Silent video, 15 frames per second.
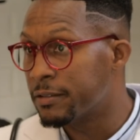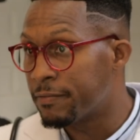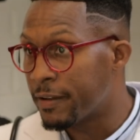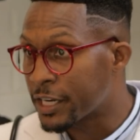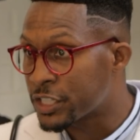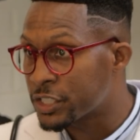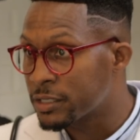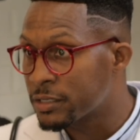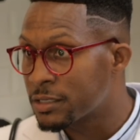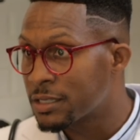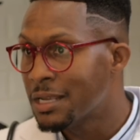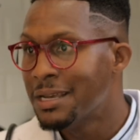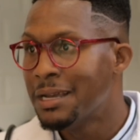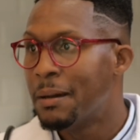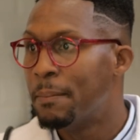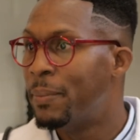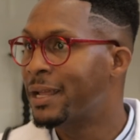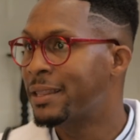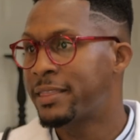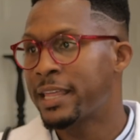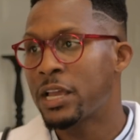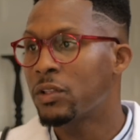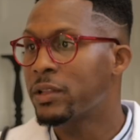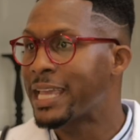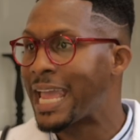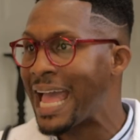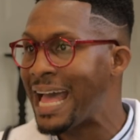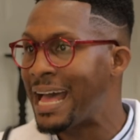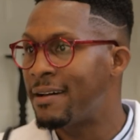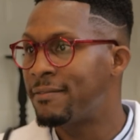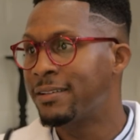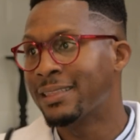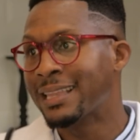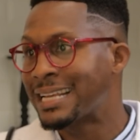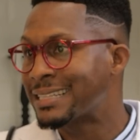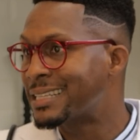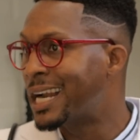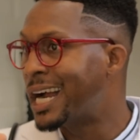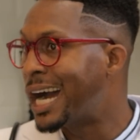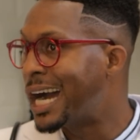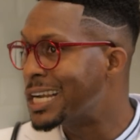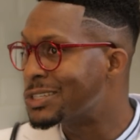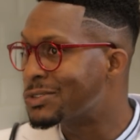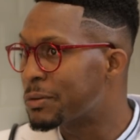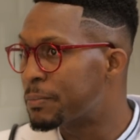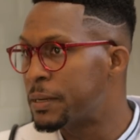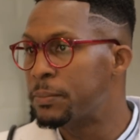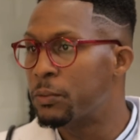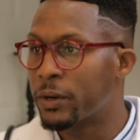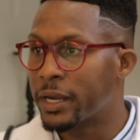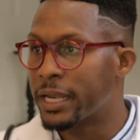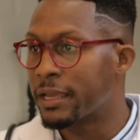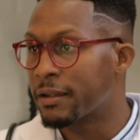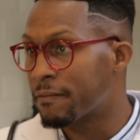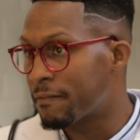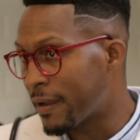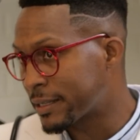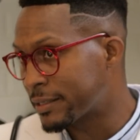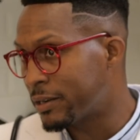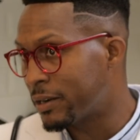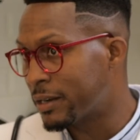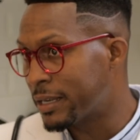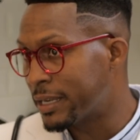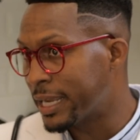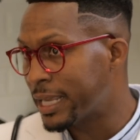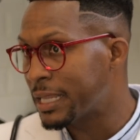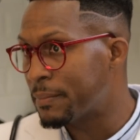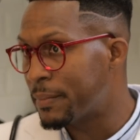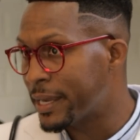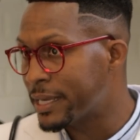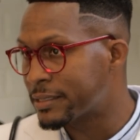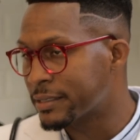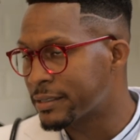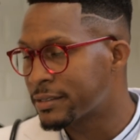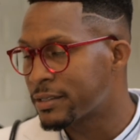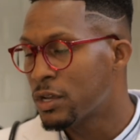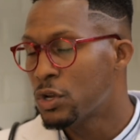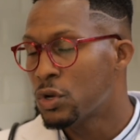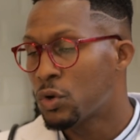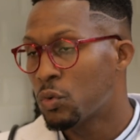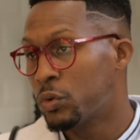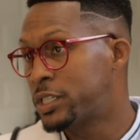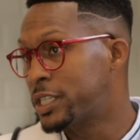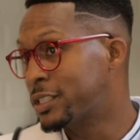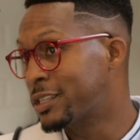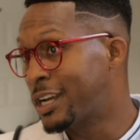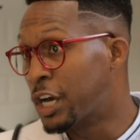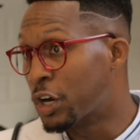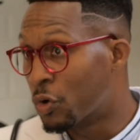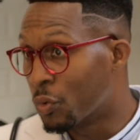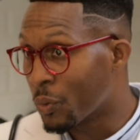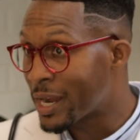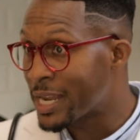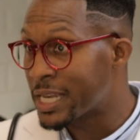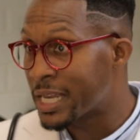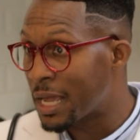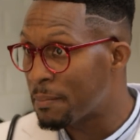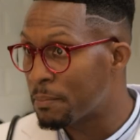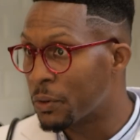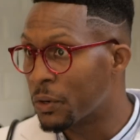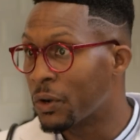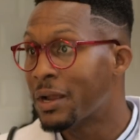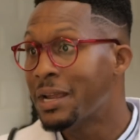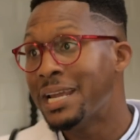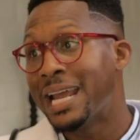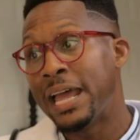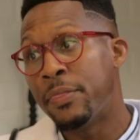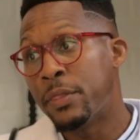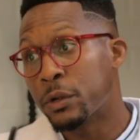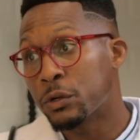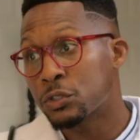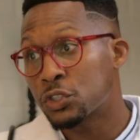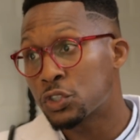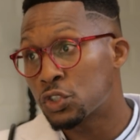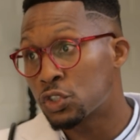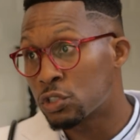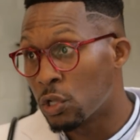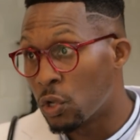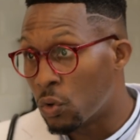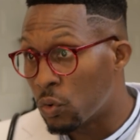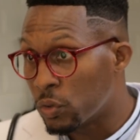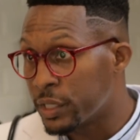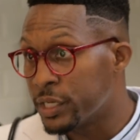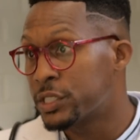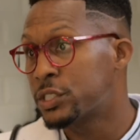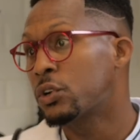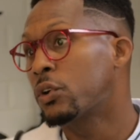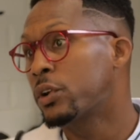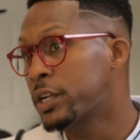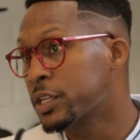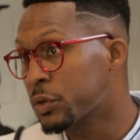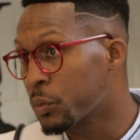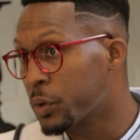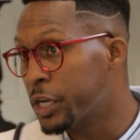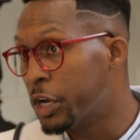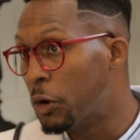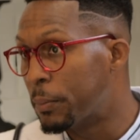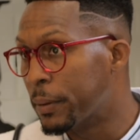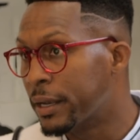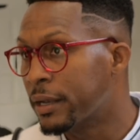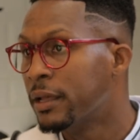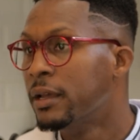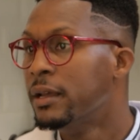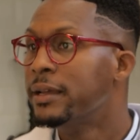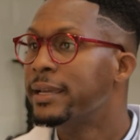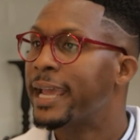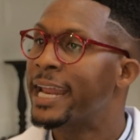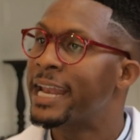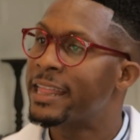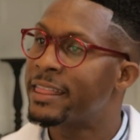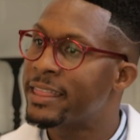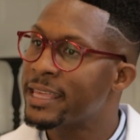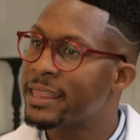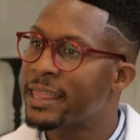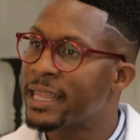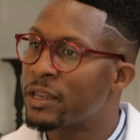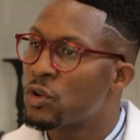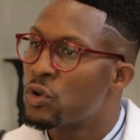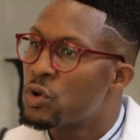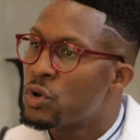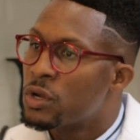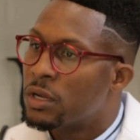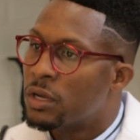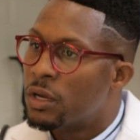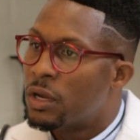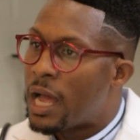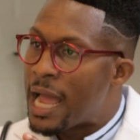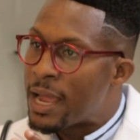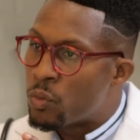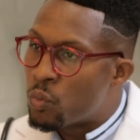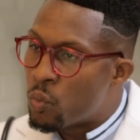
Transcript: infections, but they only have less than 100 people getting infected on a daily basis, which is a great number. And they're slowly starting to reopen. And I think that I